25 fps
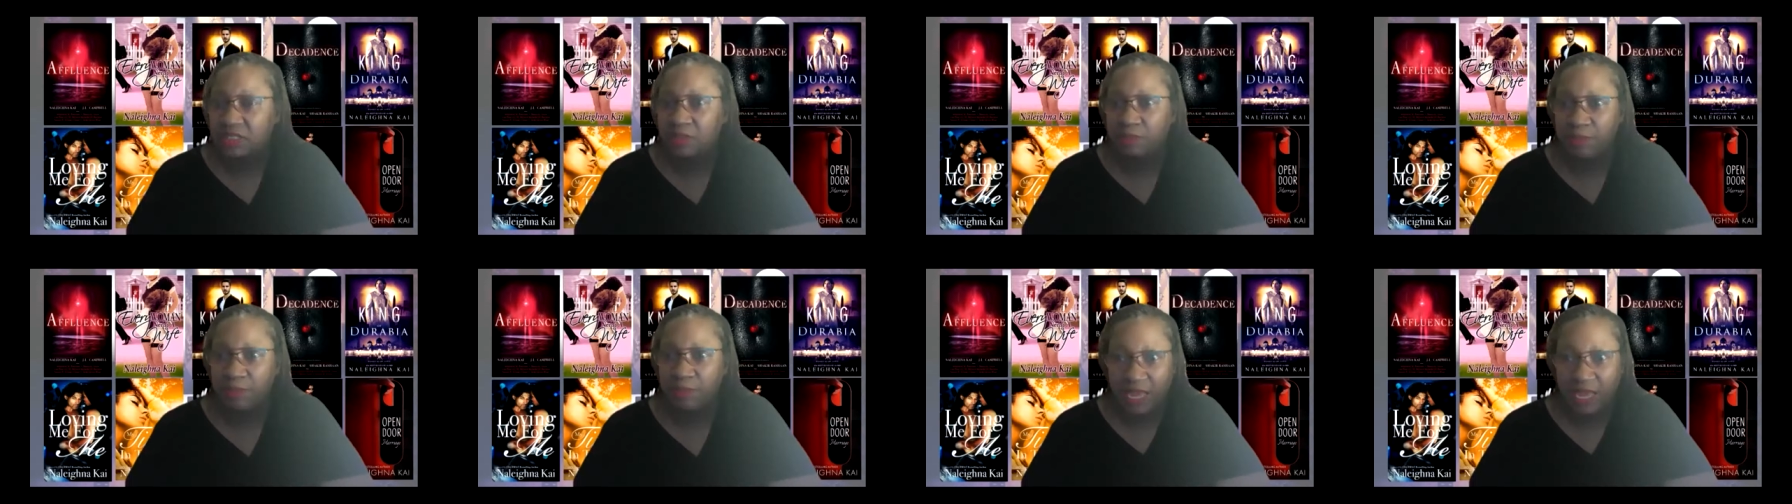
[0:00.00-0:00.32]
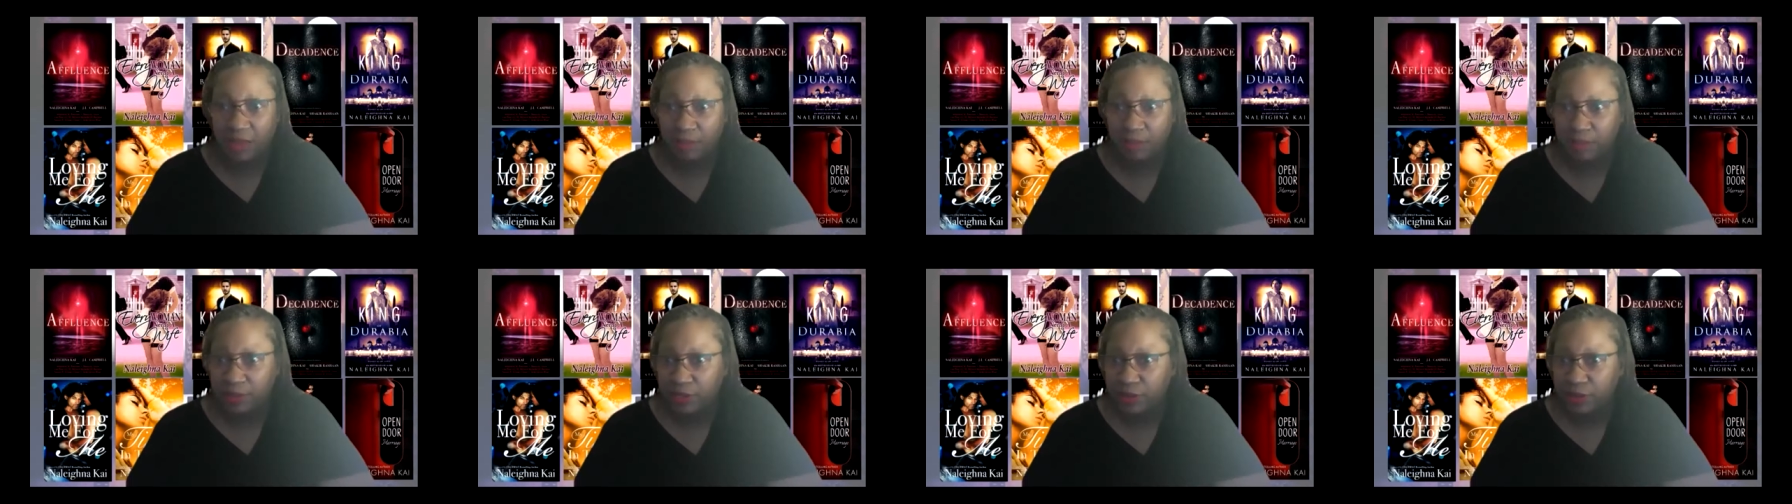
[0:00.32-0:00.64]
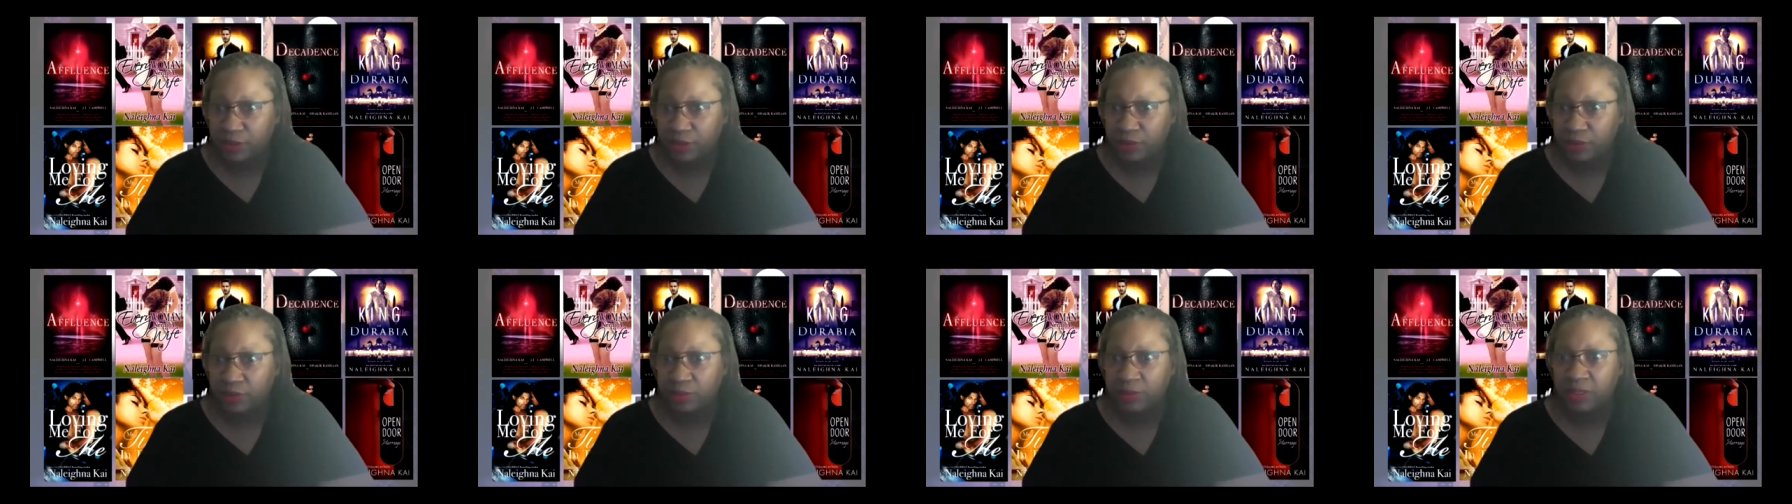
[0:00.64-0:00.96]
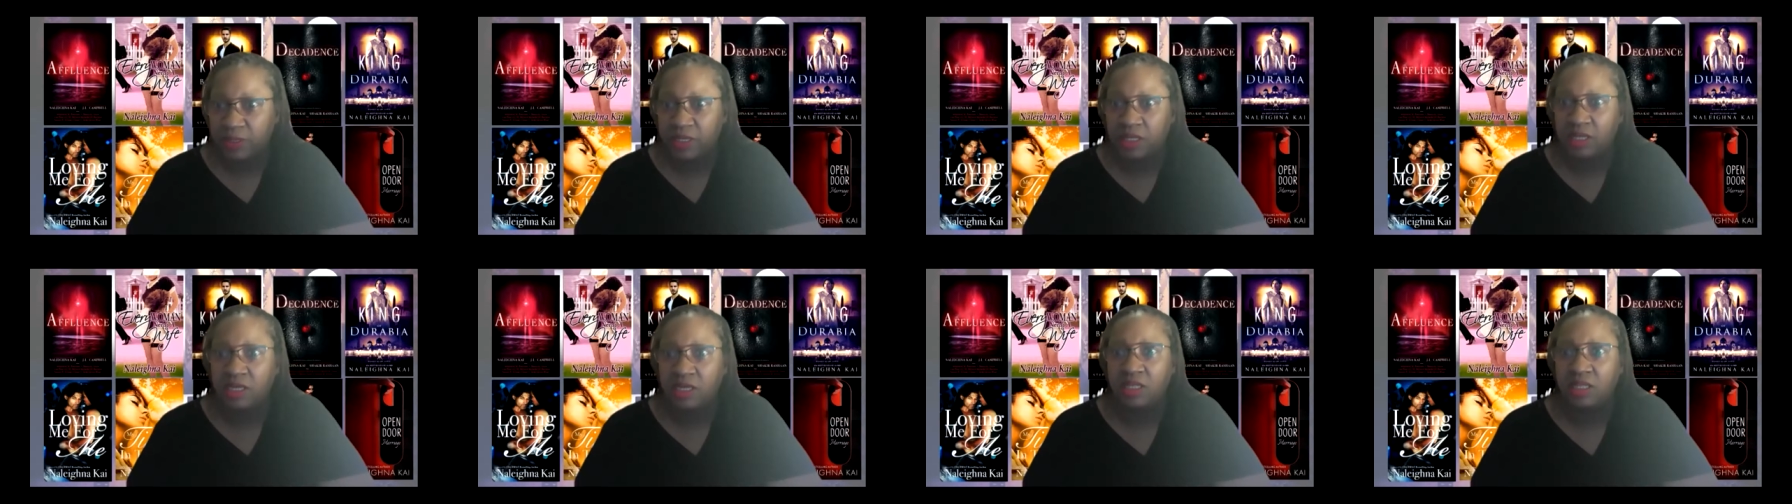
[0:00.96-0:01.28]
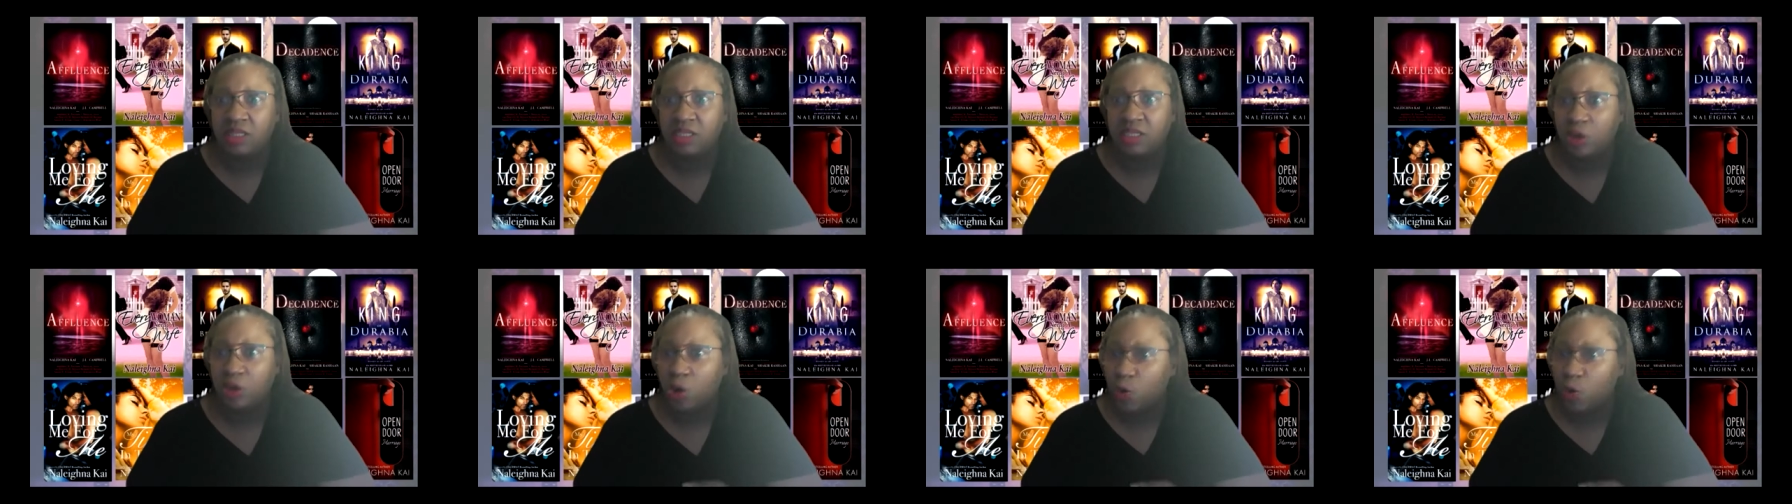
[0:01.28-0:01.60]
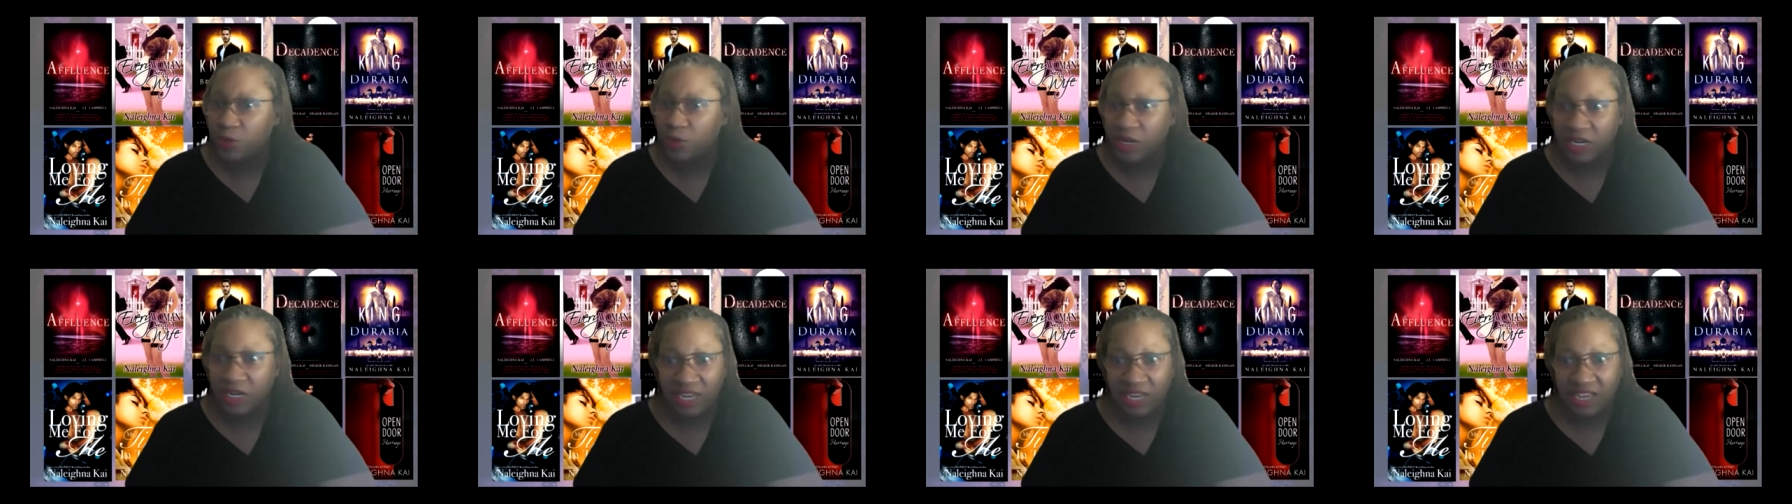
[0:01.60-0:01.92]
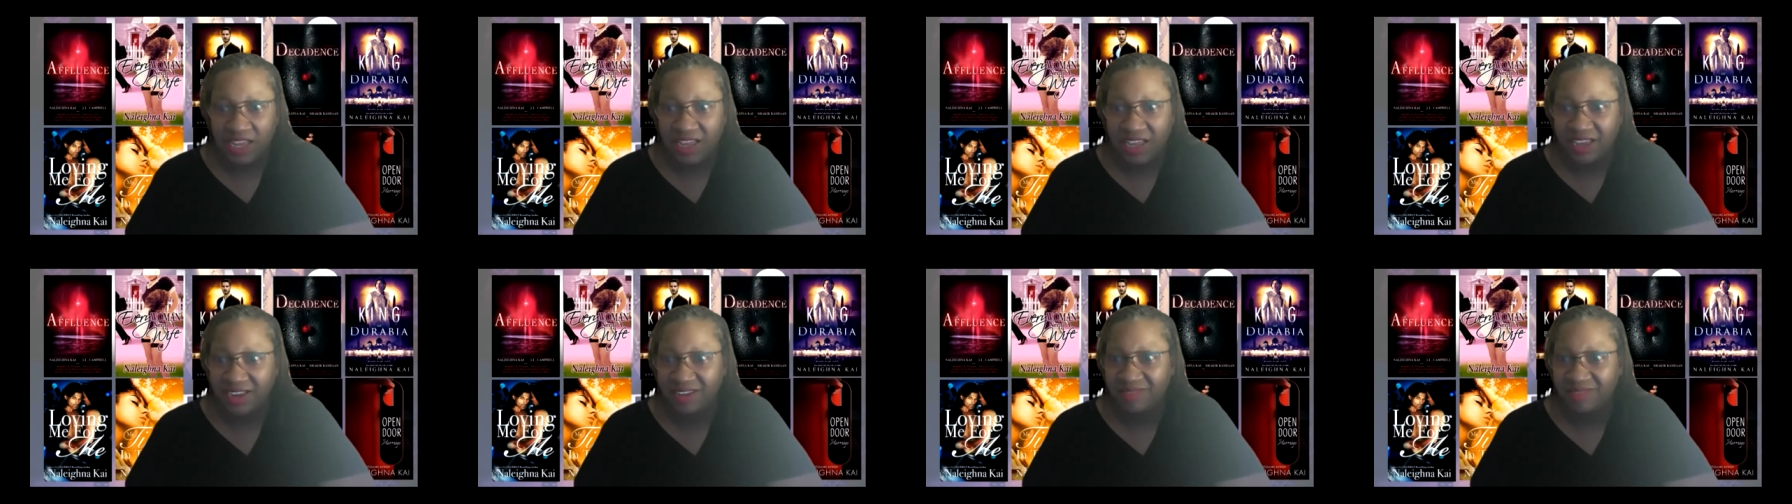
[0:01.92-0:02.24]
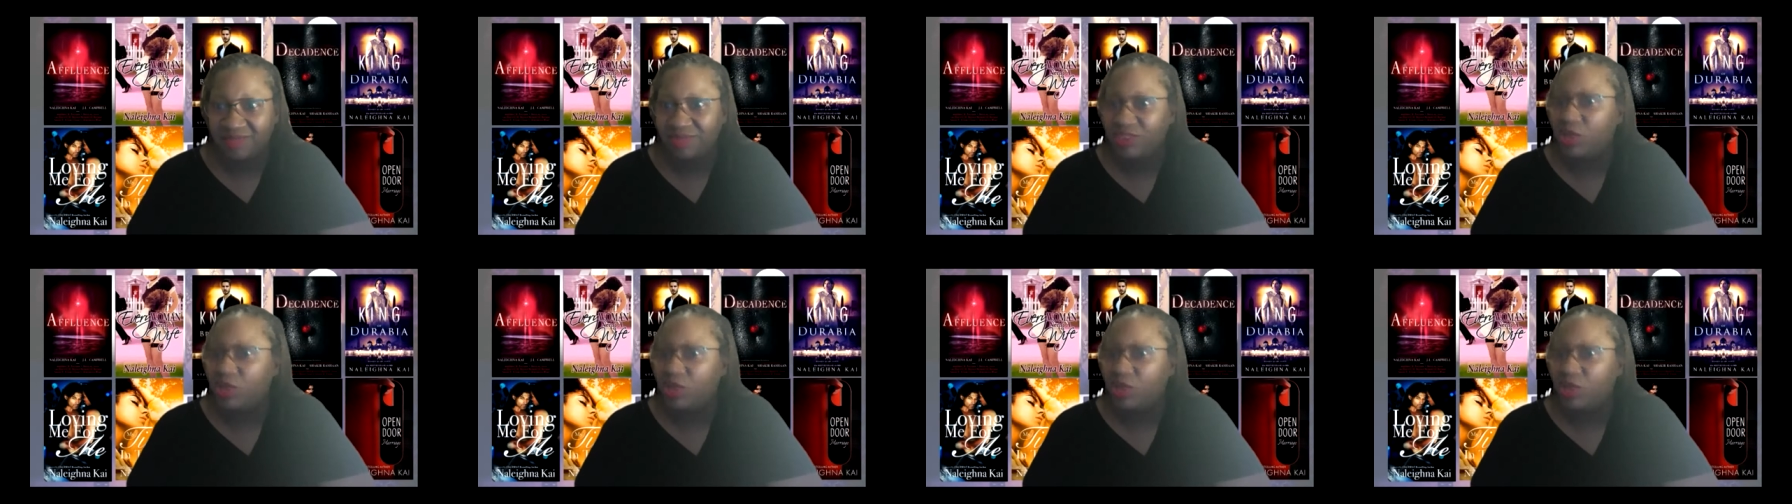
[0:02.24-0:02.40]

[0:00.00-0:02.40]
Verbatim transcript: the back blurb, the opening line,